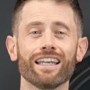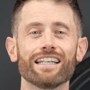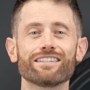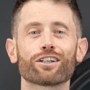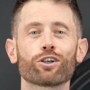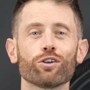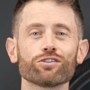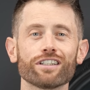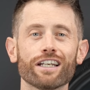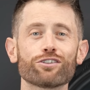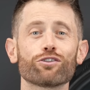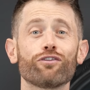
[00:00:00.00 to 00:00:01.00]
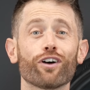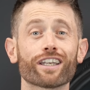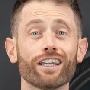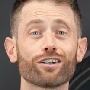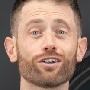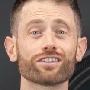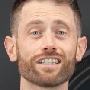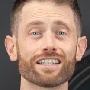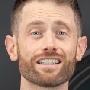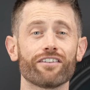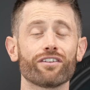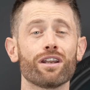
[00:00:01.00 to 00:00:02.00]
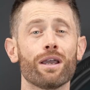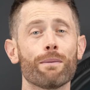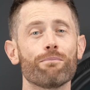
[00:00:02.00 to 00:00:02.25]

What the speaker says: is the Continental Viking Contact 7,